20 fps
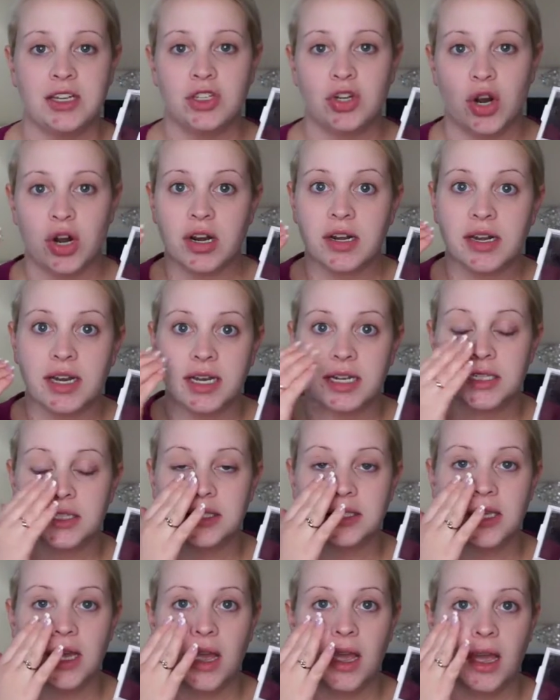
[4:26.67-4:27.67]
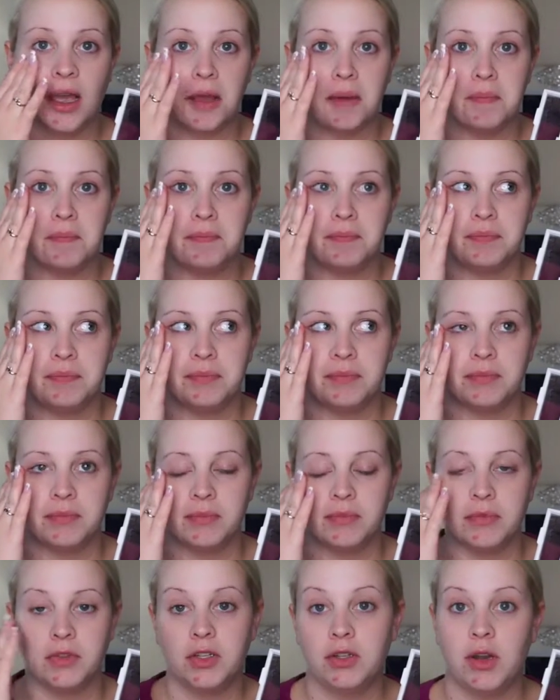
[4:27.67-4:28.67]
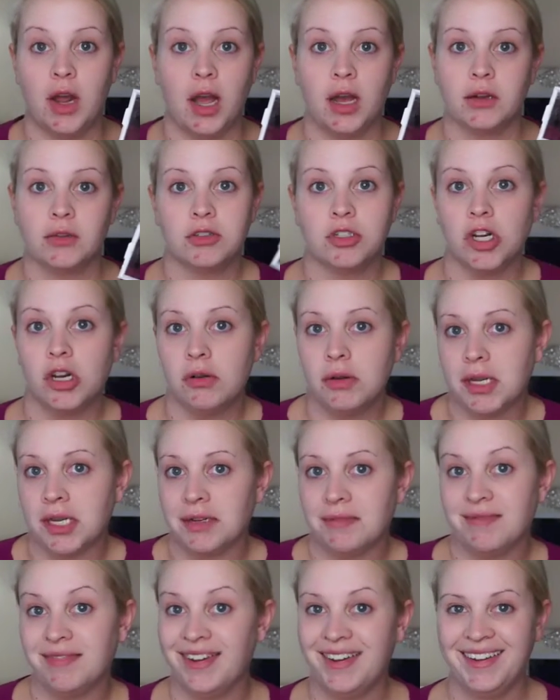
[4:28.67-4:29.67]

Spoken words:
darkness not showing.